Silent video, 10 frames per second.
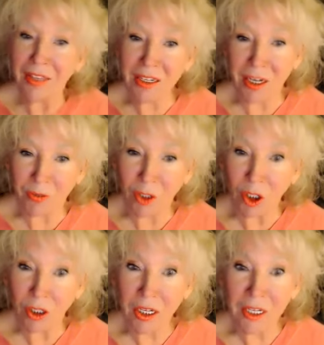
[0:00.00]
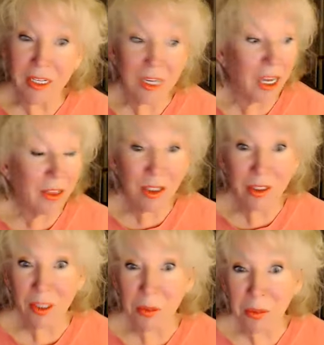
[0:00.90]
that's never good.
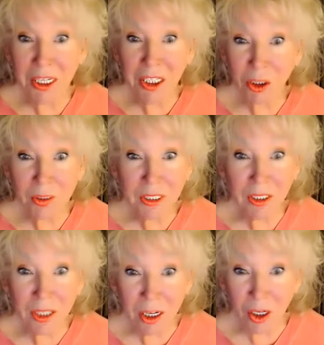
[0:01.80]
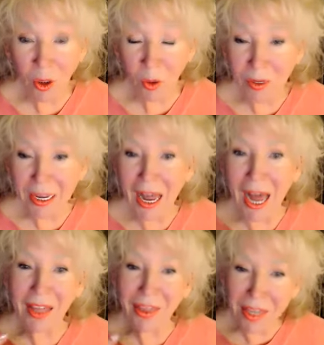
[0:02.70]
There's something you can do.
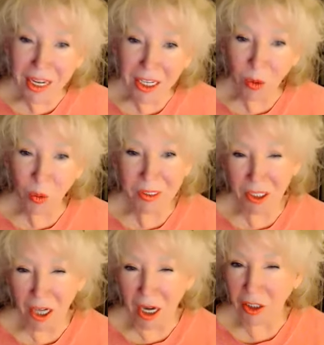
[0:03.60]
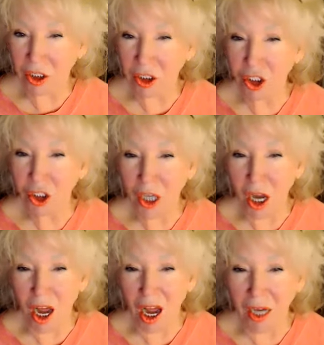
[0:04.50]
I think it was Doctor
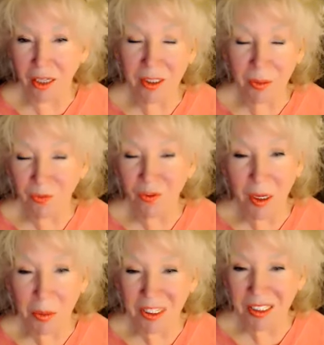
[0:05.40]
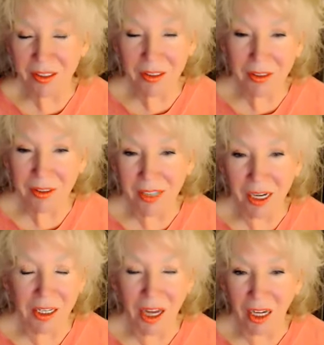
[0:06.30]
Shah, some famous
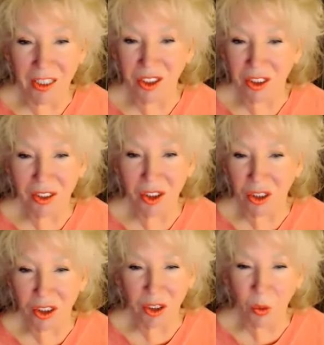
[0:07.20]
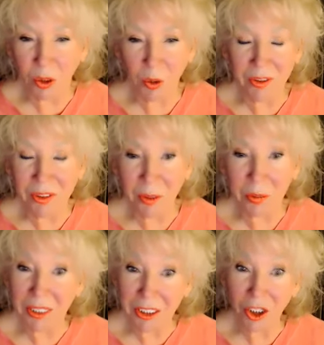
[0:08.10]
psychologist or guru or
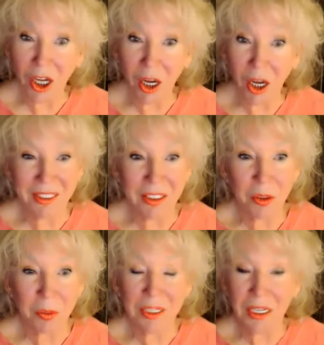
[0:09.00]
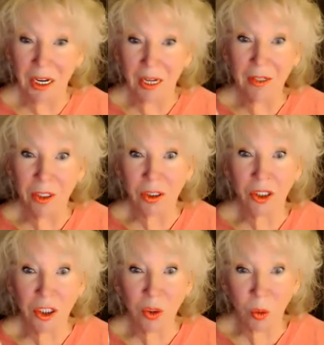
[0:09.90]
something, that taught me this, but there's
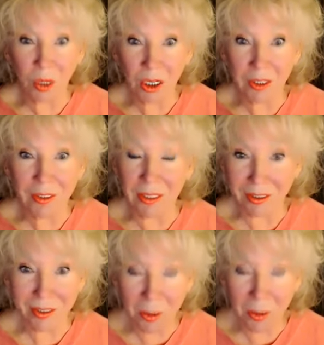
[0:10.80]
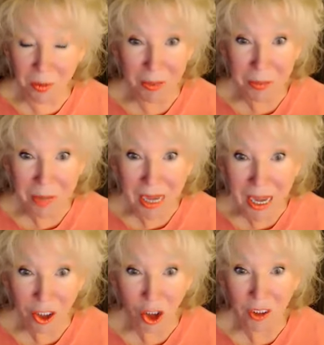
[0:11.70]
two words that seem like
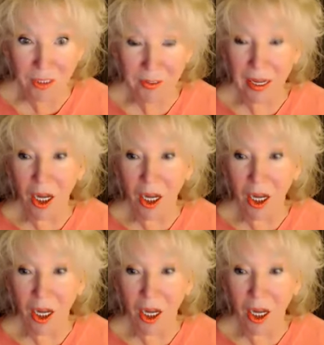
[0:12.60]
magic